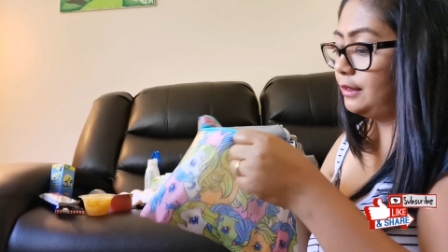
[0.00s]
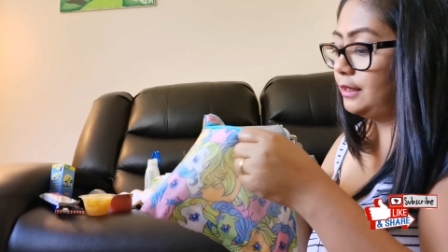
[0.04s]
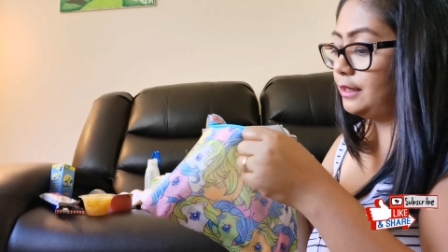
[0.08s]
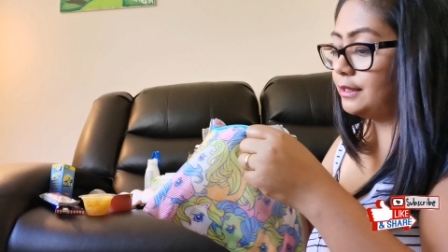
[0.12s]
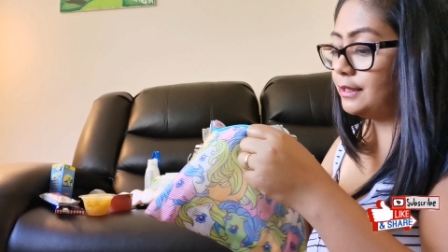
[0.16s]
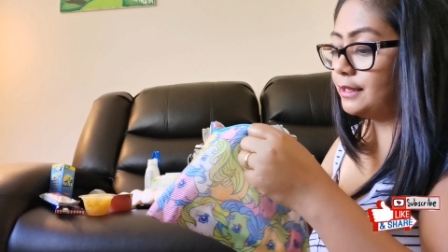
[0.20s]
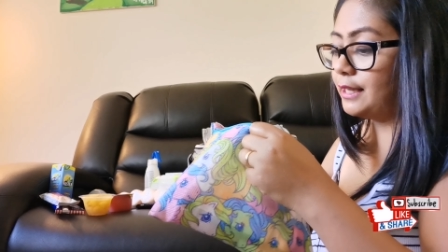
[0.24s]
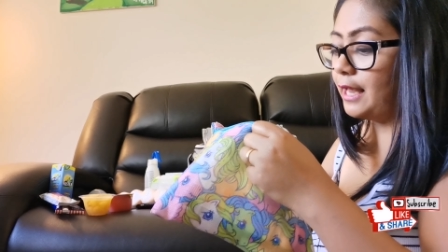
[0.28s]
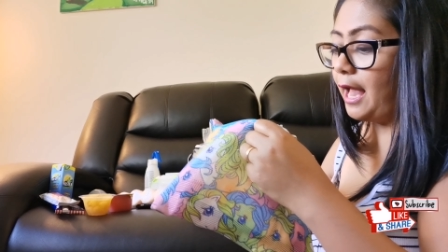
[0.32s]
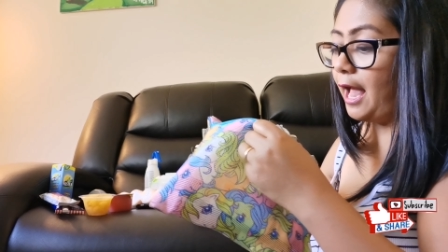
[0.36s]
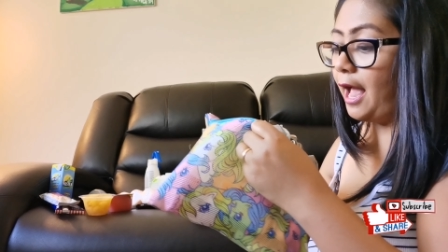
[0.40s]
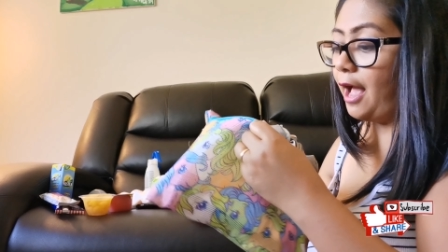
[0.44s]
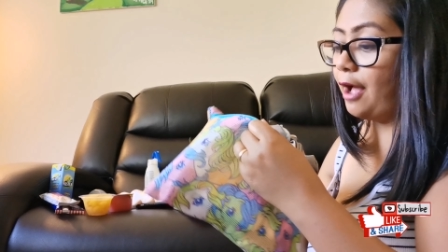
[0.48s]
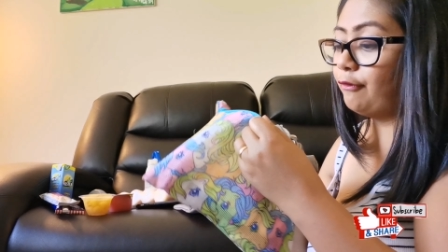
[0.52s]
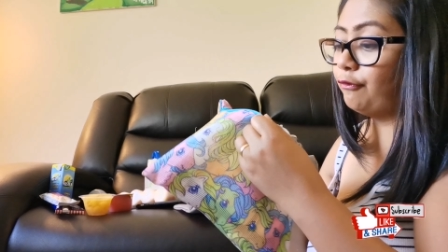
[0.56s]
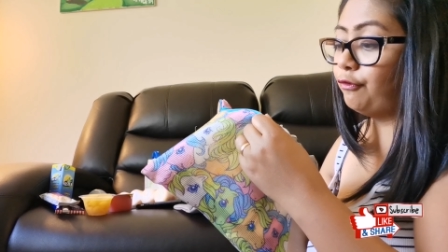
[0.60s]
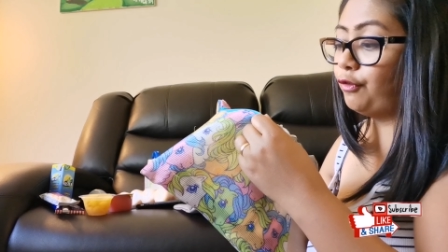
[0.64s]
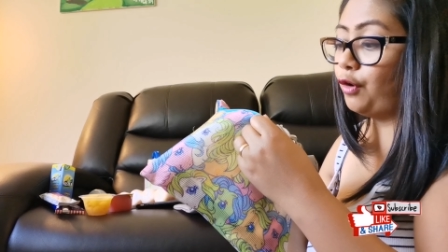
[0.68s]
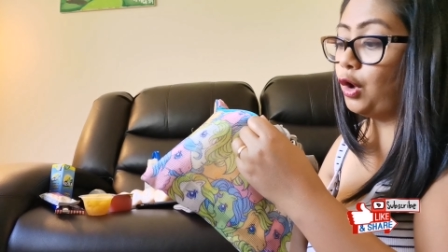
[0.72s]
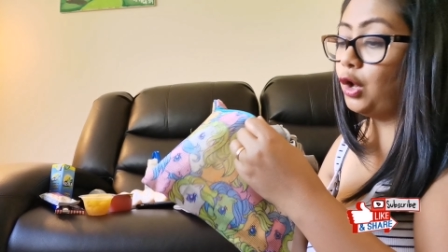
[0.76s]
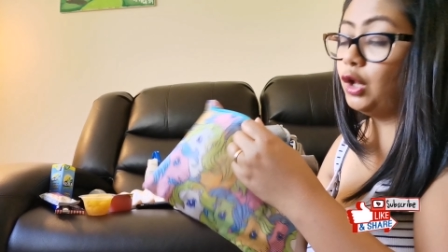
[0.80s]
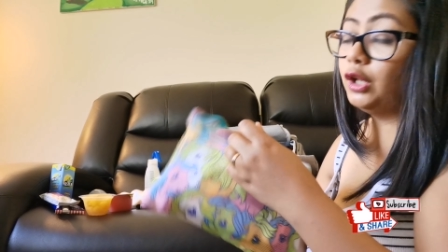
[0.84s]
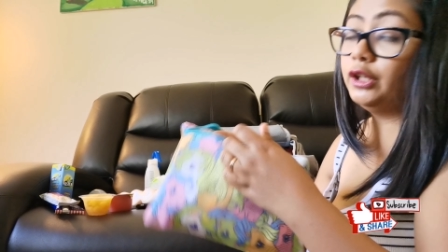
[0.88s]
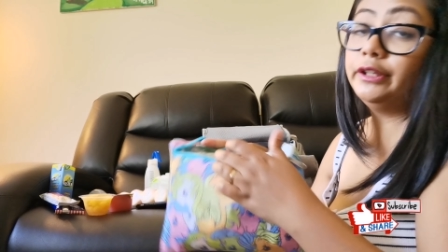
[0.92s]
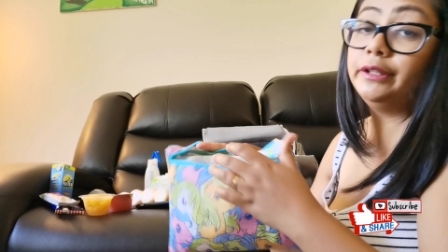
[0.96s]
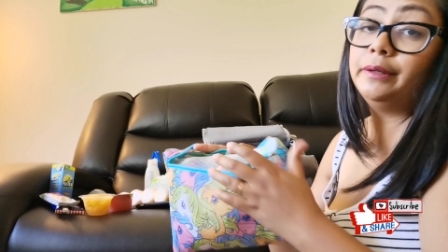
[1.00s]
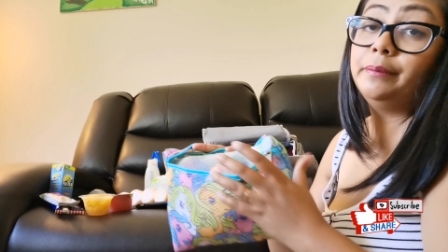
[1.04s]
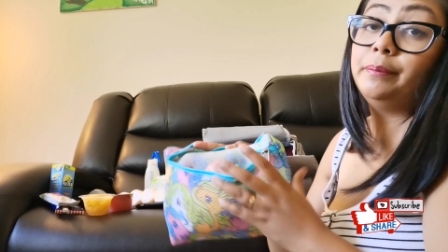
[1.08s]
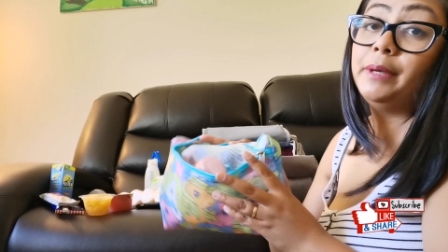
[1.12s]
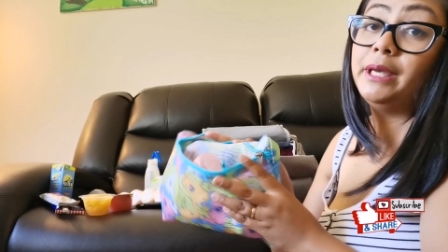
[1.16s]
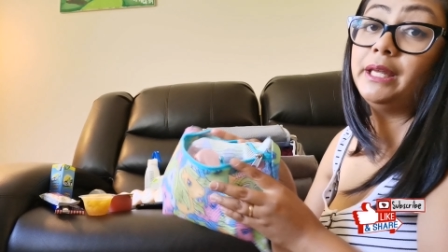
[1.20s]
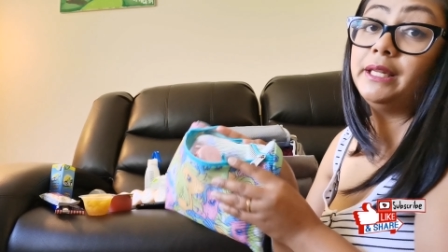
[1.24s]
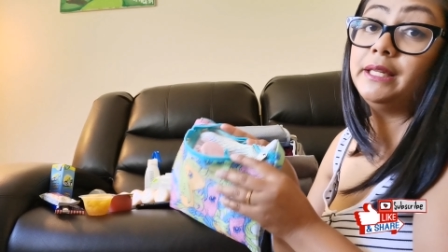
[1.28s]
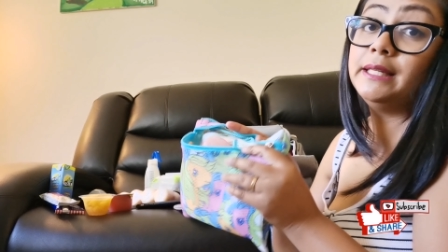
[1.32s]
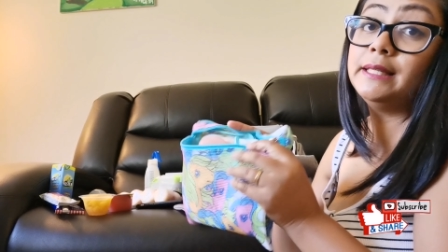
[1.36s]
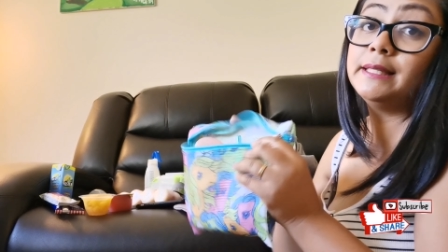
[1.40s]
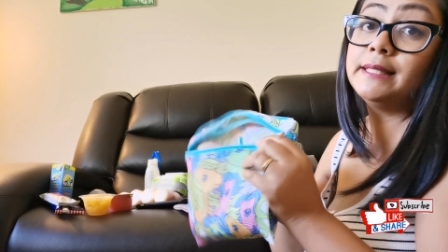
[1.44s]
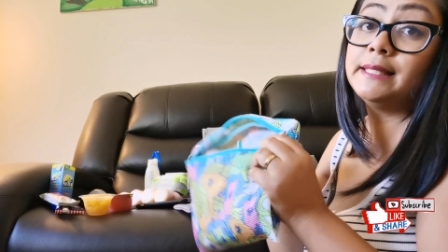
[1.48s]
These have all the
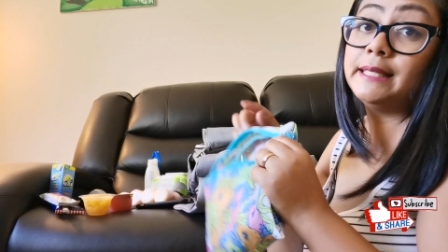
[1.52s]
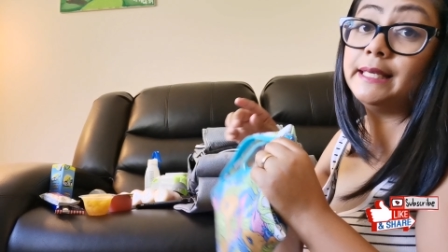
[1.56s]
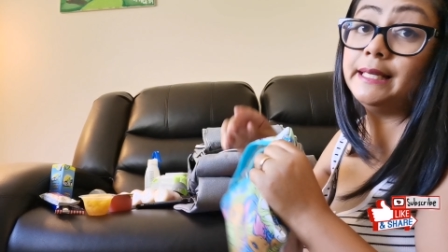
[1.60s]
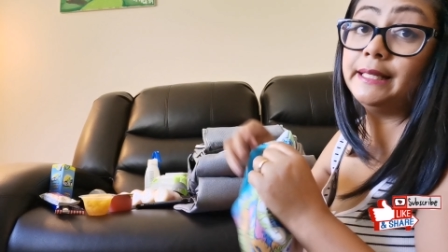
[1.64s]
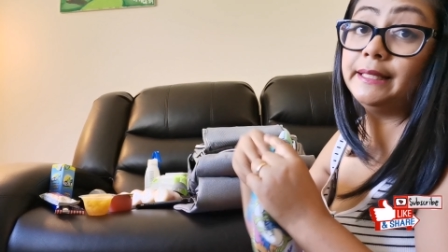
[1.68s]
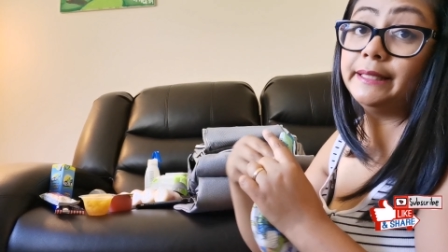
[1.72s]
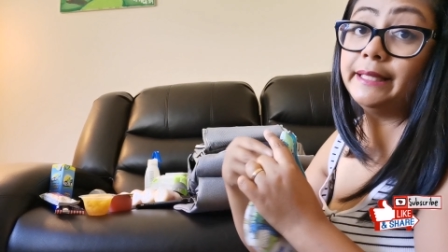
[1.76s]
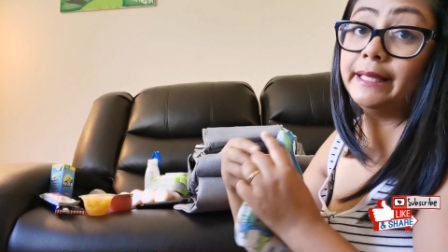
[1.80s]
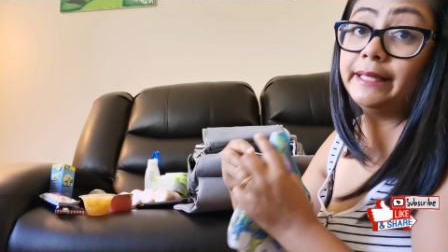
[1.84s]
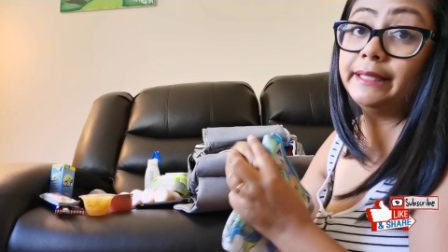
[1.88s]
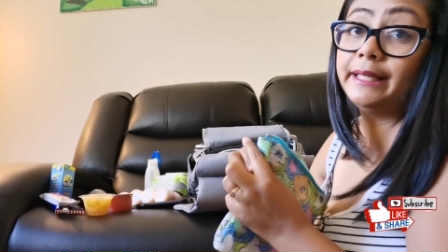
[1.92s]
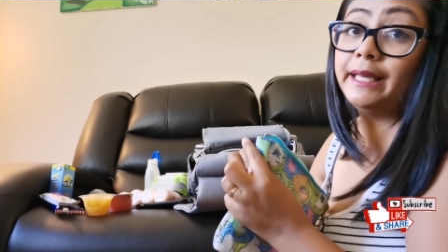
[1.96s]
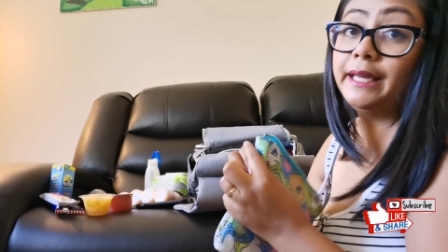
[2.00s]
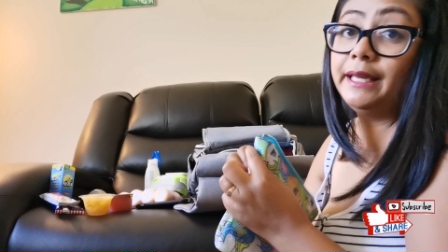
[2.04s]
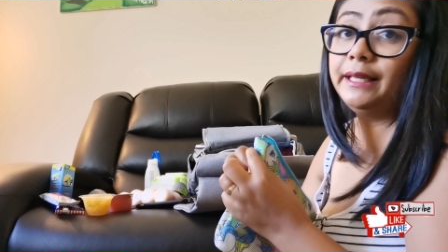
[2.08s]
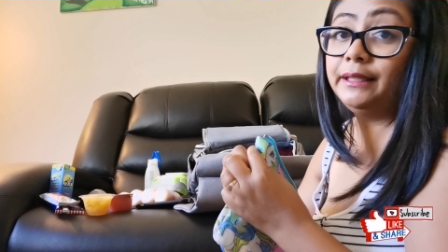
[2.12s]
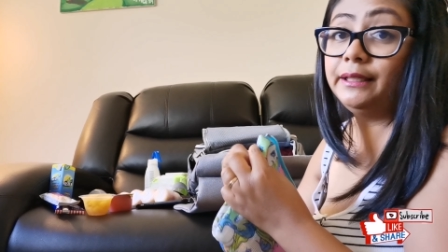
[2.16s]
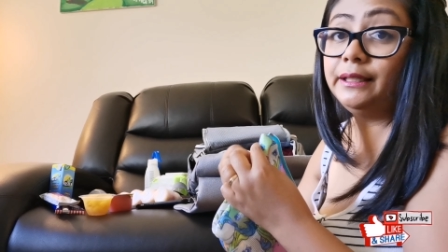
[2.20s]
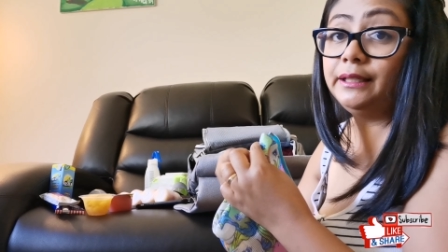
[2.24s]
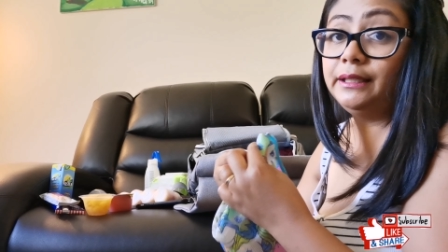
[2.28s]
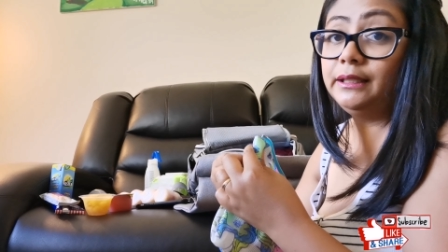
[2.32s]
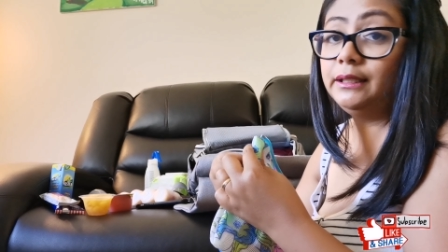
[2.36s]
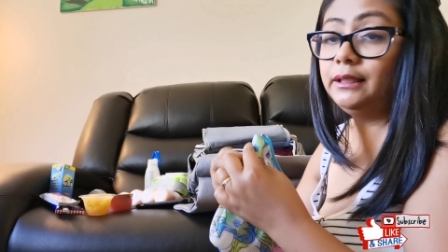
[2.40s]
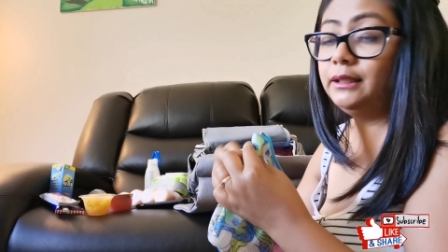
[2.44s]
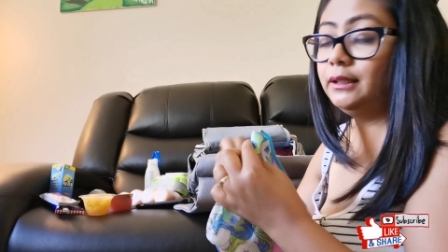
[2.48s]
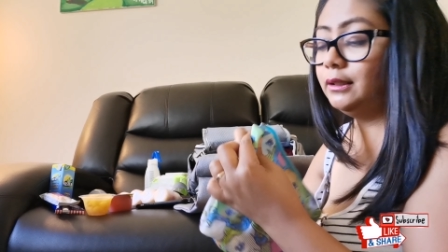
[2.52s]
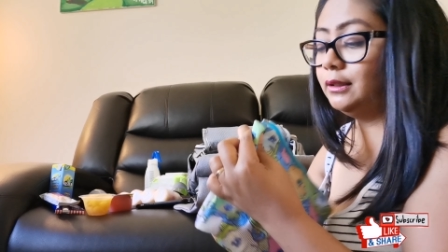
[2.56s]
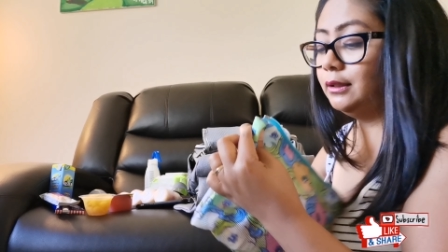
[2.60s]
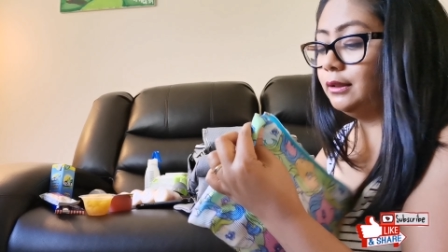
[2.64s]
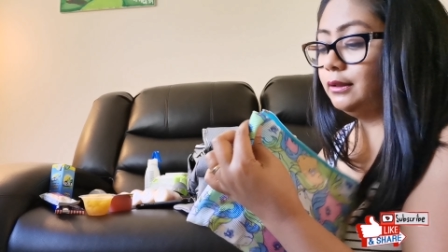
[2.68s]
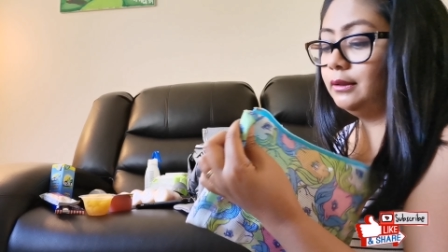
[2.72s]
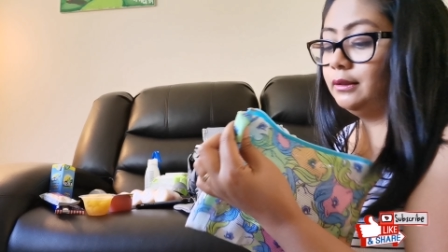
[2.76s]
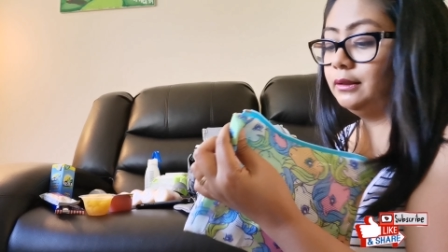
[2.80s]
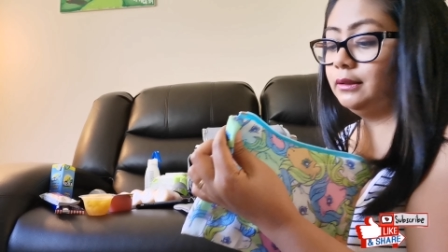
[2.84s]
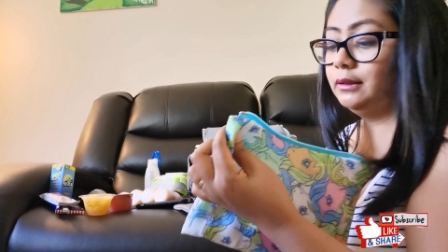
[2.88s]
medicine that I need